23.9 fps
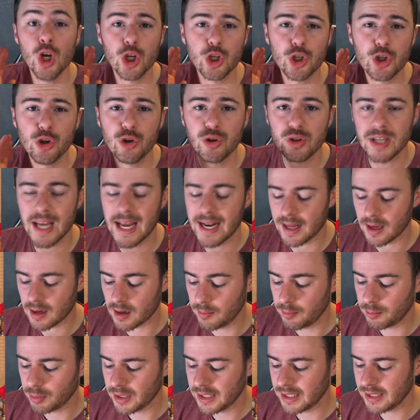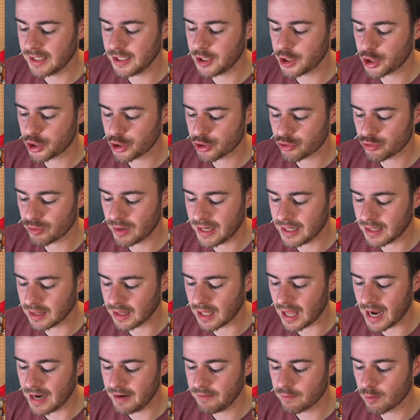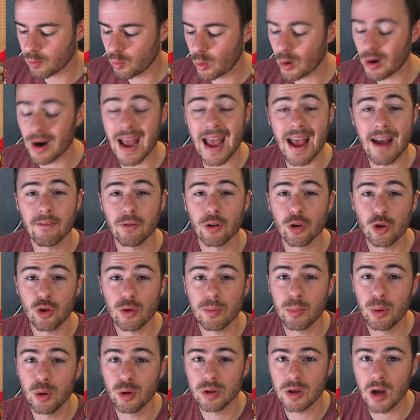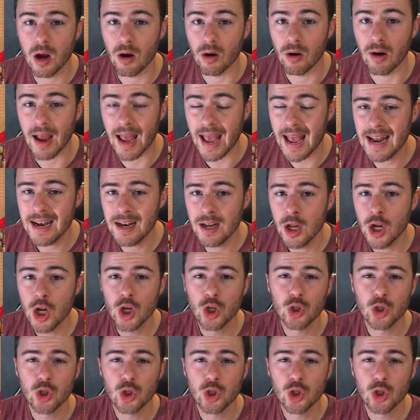shoots in a completely straight line from wherever you put her in,